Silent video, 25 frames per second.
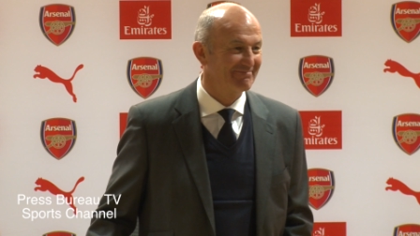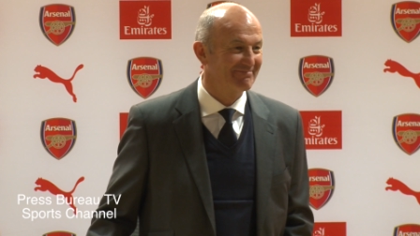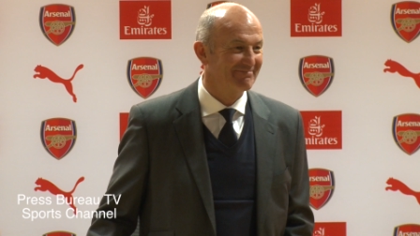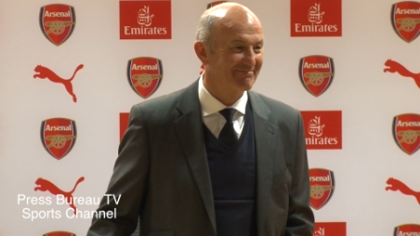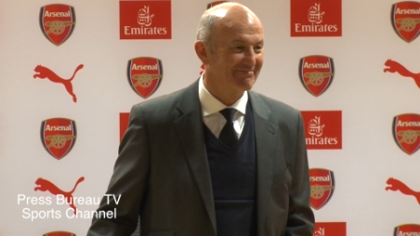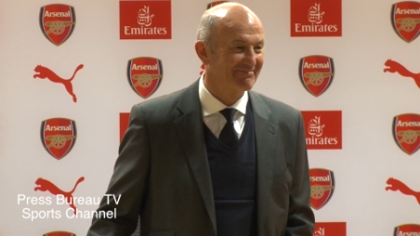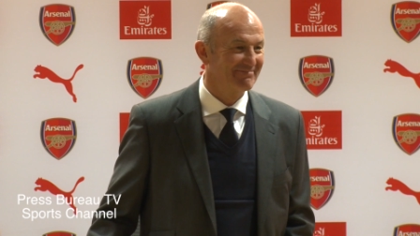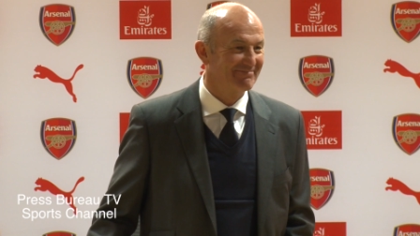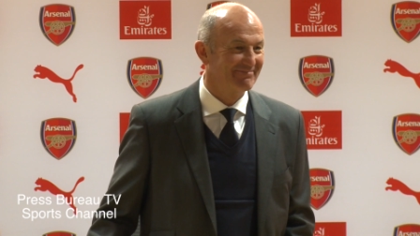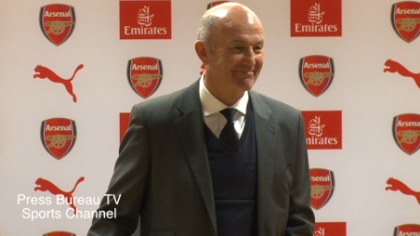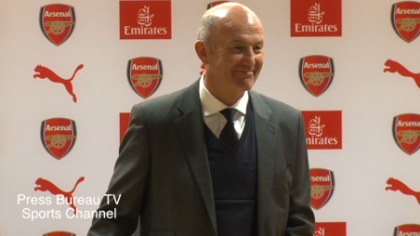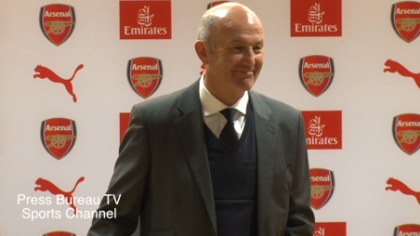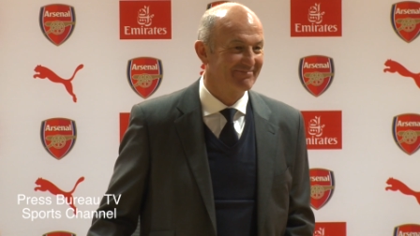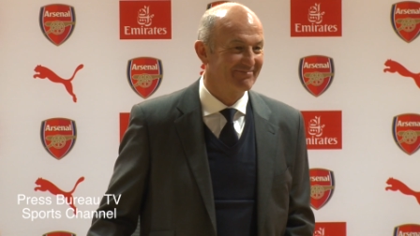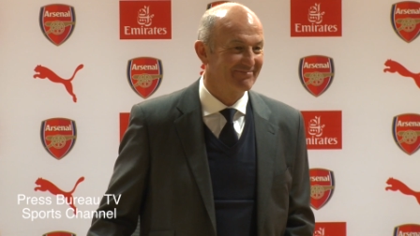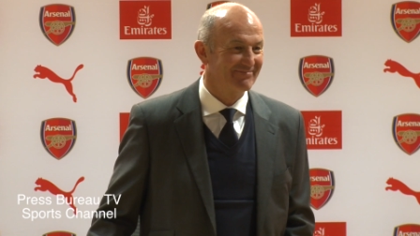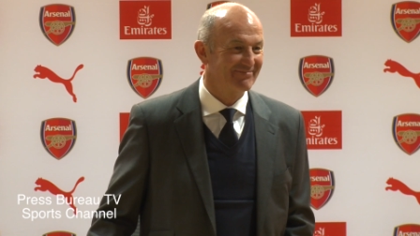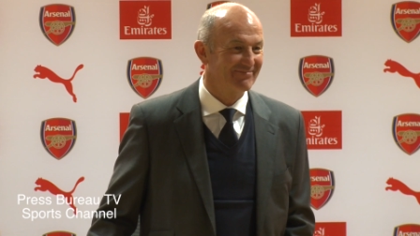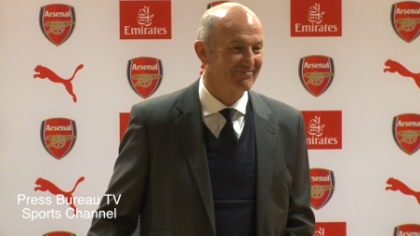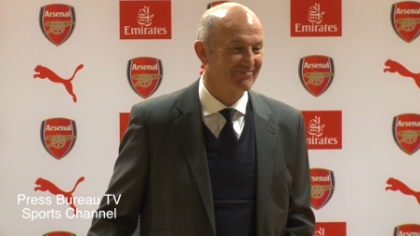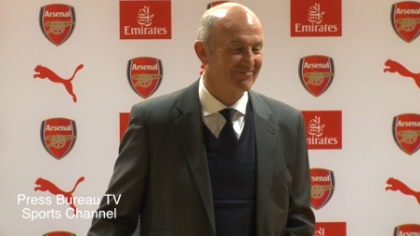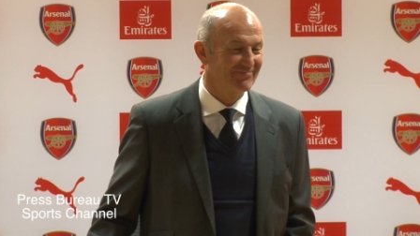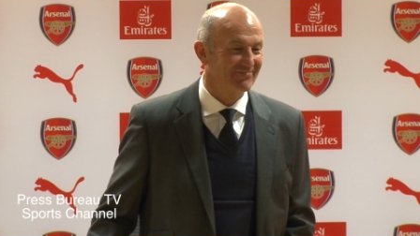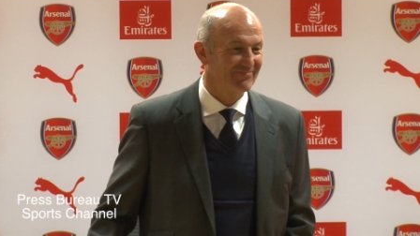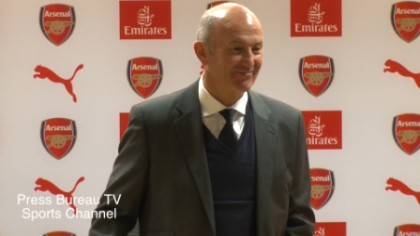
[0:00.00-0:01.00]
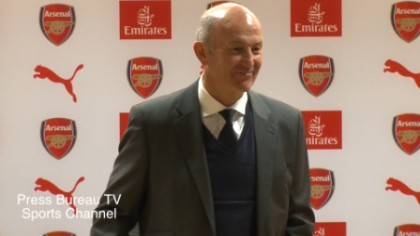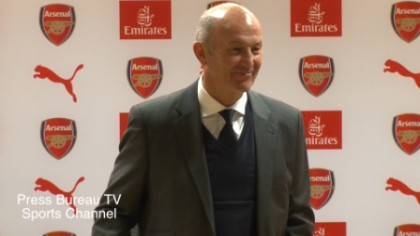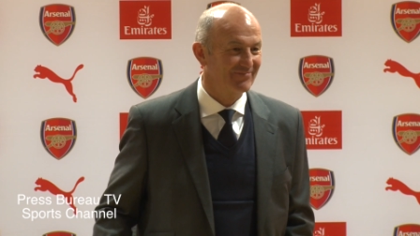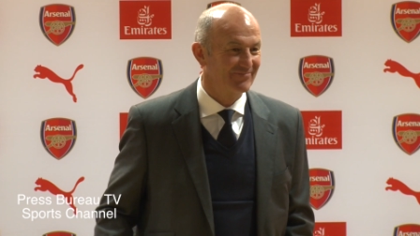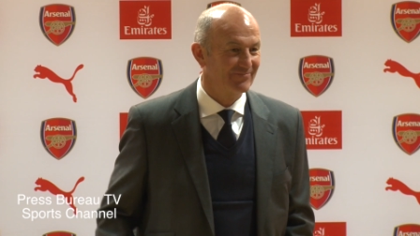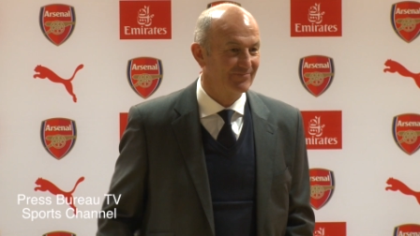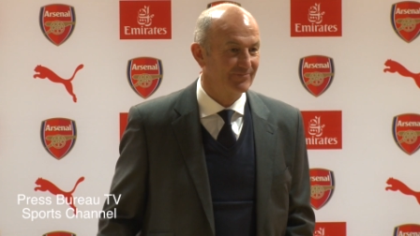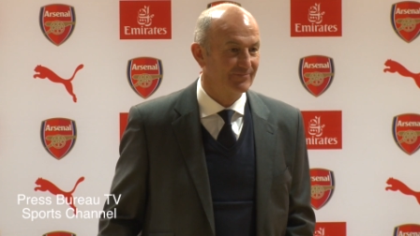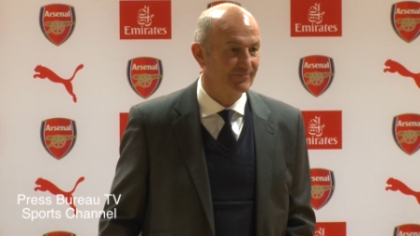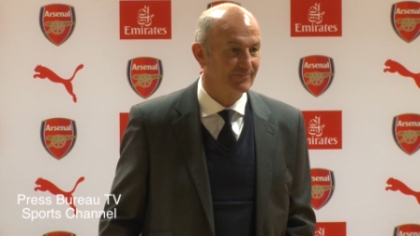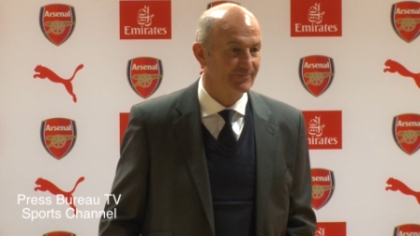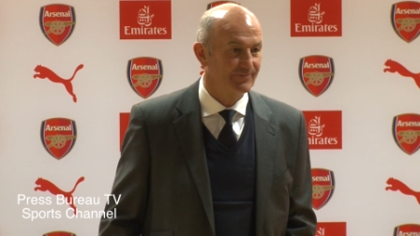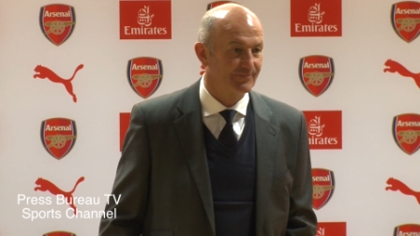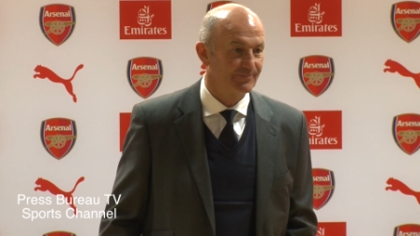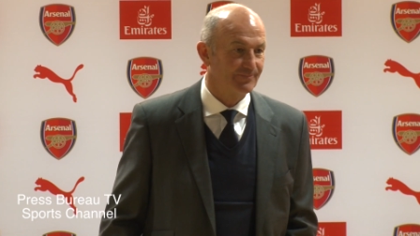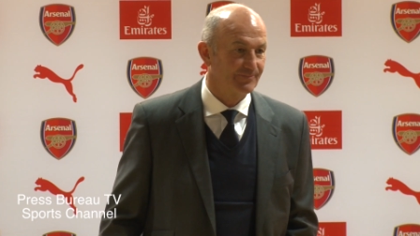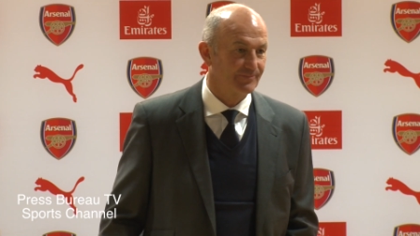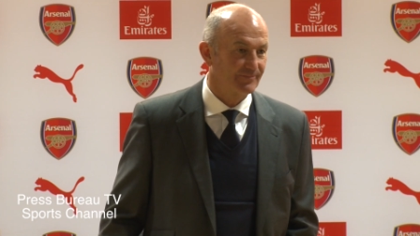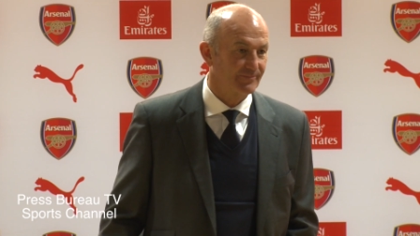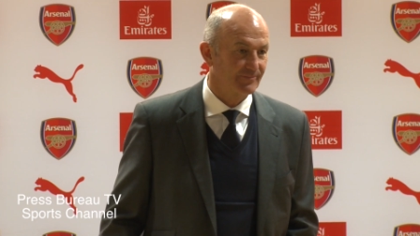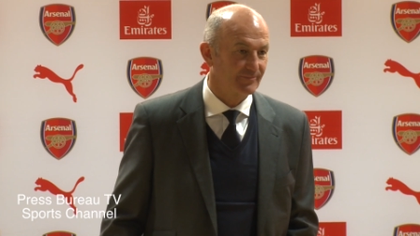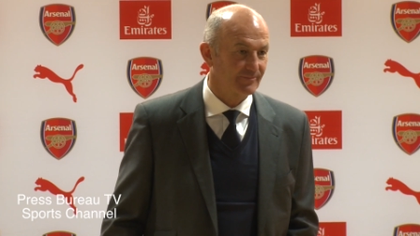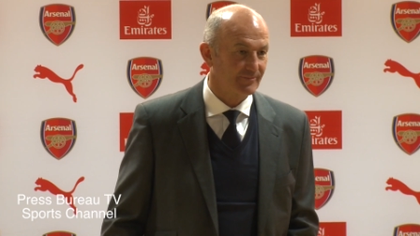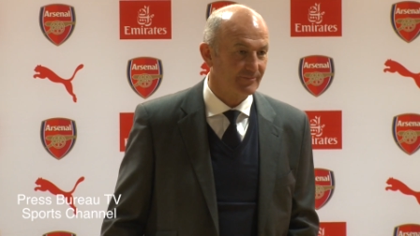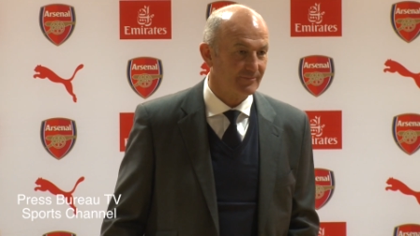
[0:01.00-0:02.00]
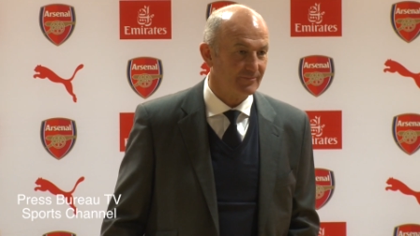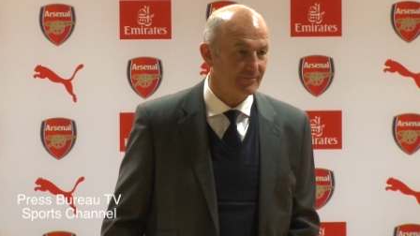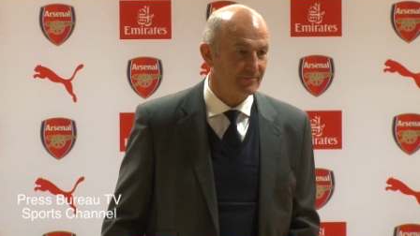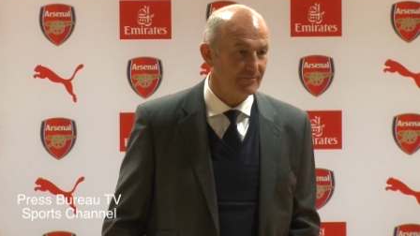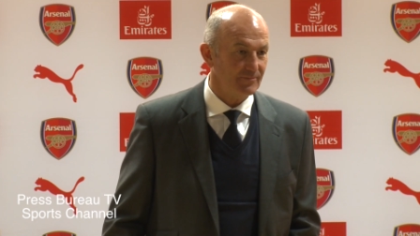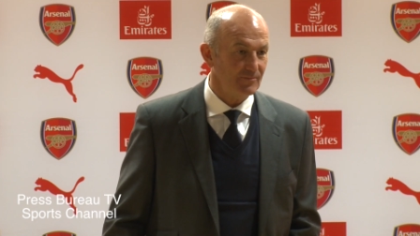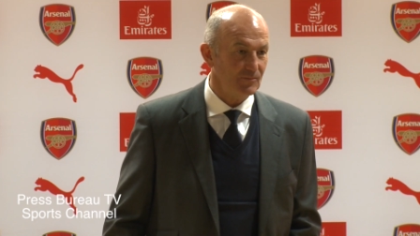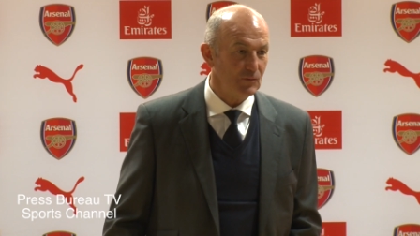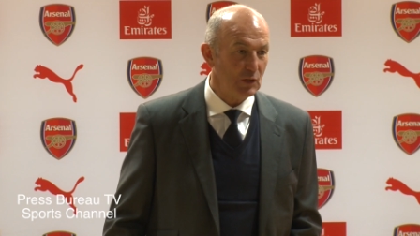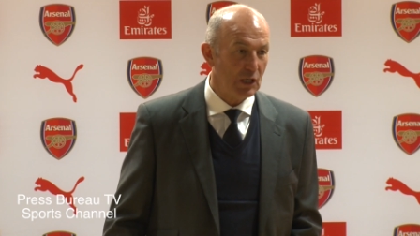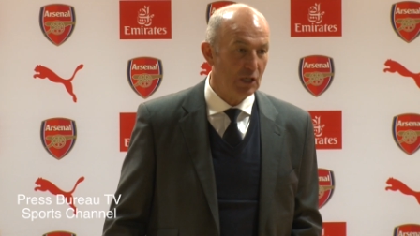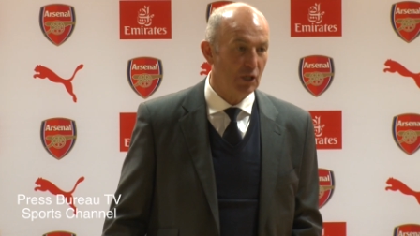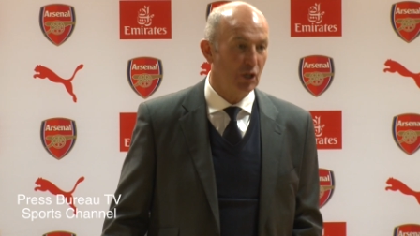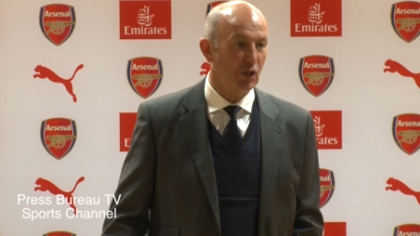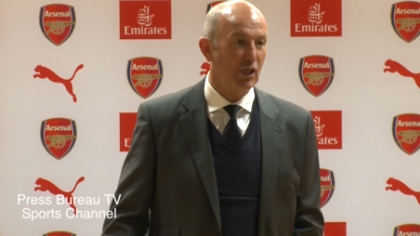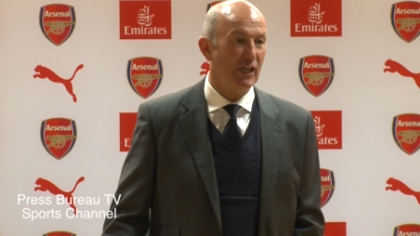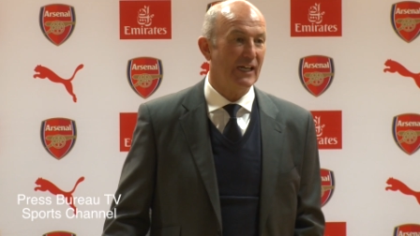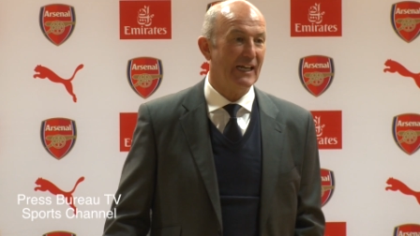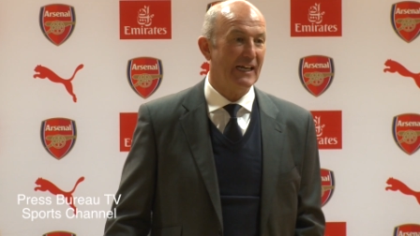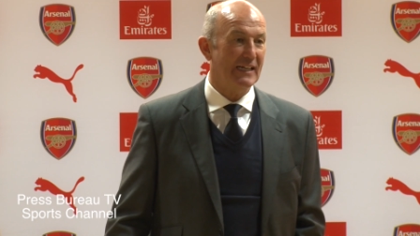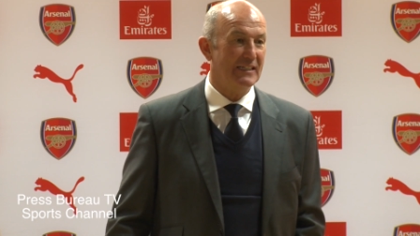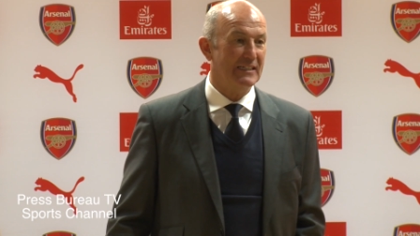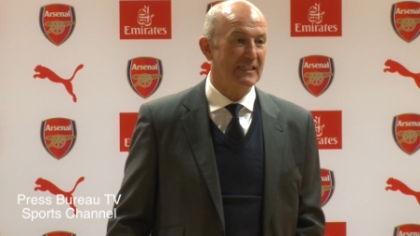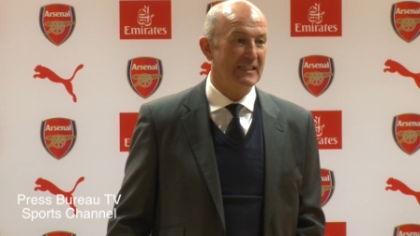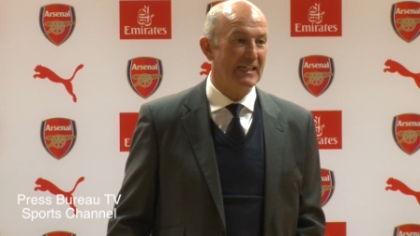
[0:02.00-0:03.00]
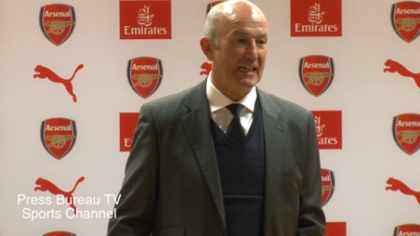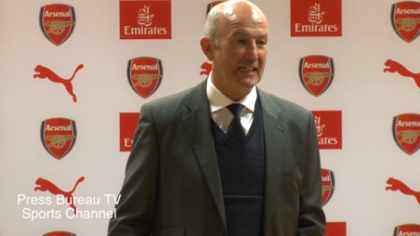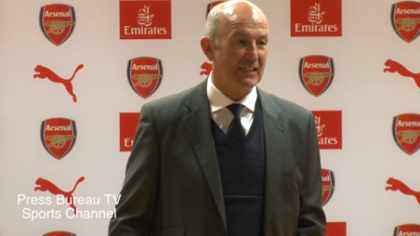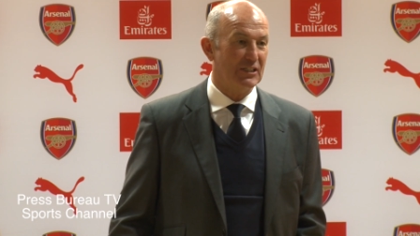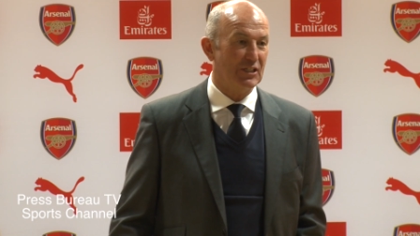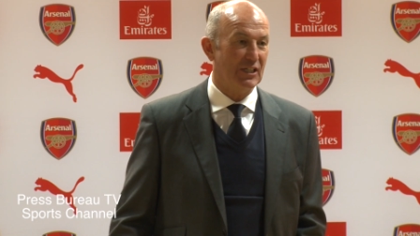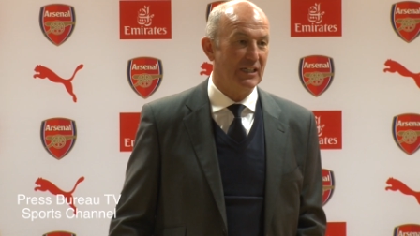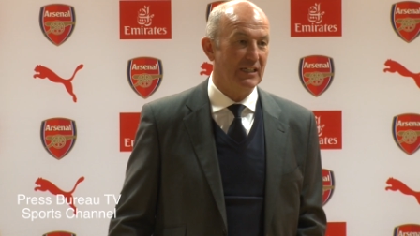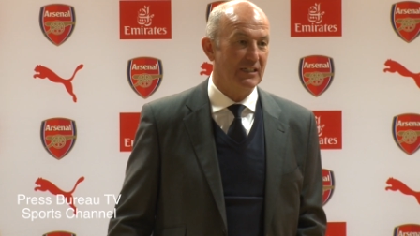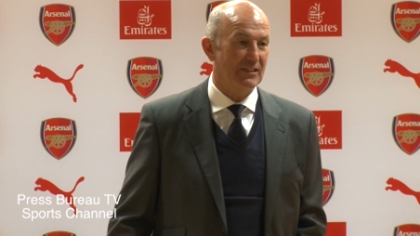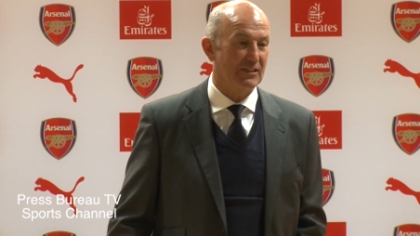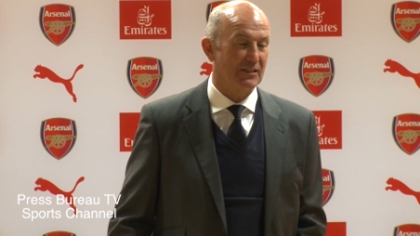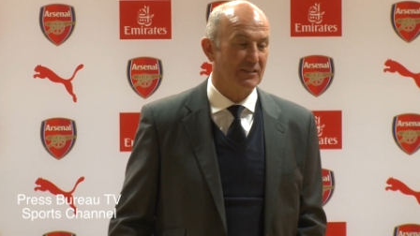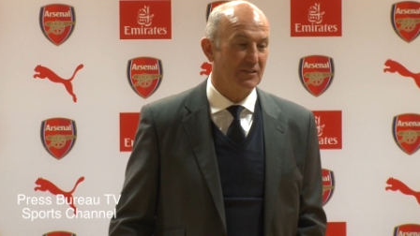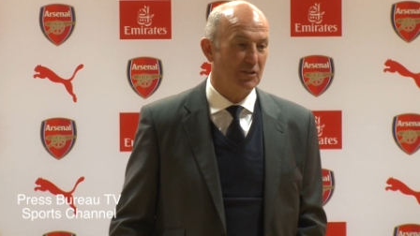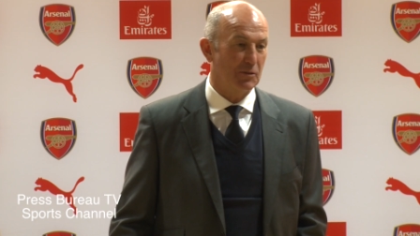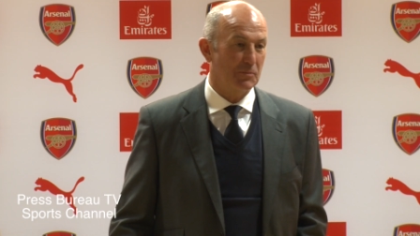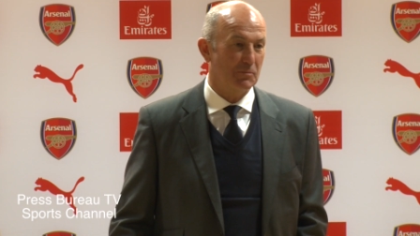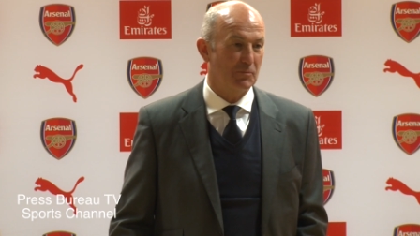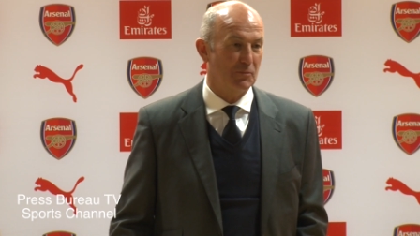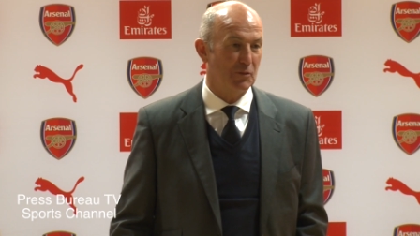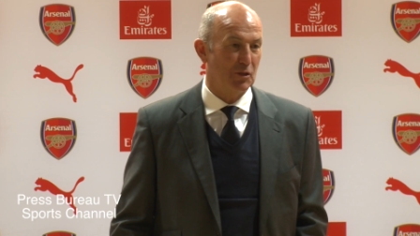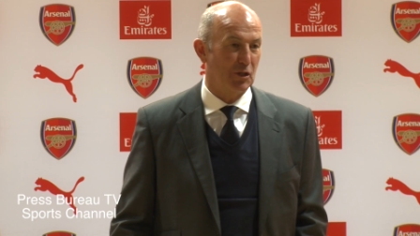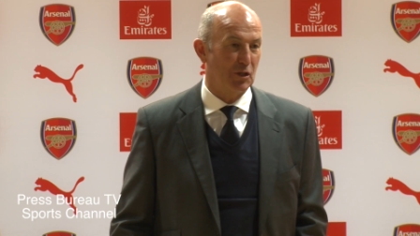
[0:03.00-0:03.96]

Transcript: Looking ahead to next season, how encouraged are you with the way? Looking ahead to next season, I'm